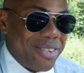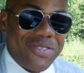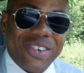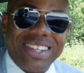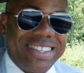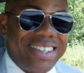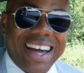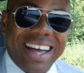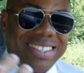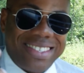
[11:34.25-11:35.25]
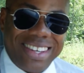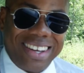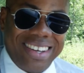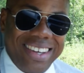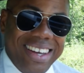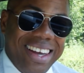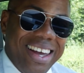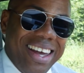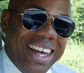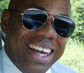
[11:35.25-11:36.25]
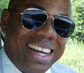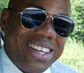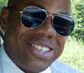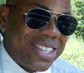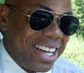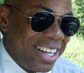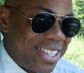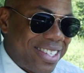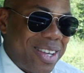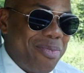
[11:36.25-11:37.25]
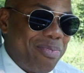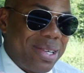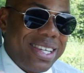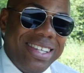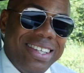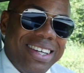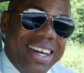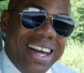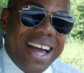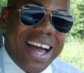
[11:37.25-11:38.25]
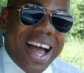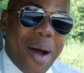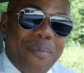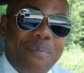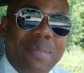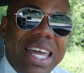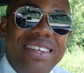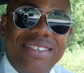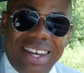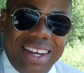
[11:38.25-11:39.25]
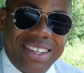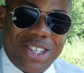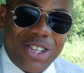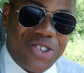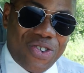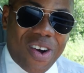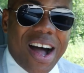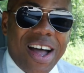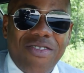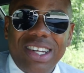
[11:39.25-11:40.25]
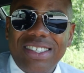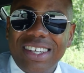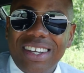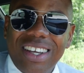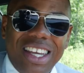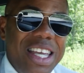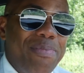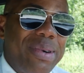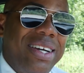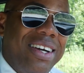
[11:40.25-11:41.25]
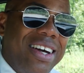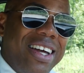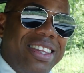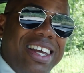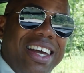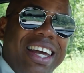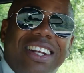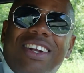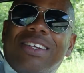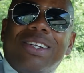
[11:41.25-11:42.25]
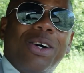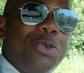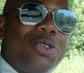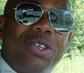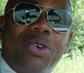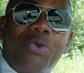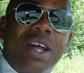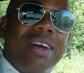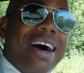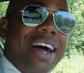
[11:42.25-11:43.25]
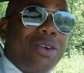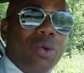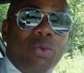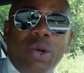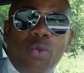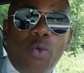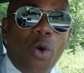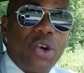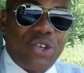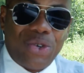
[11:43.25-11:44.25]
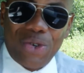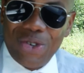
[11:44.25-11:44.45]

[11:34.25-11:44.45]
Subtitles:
fantastic. It is simply amazing to drive, and to keep it close to the red line will reward you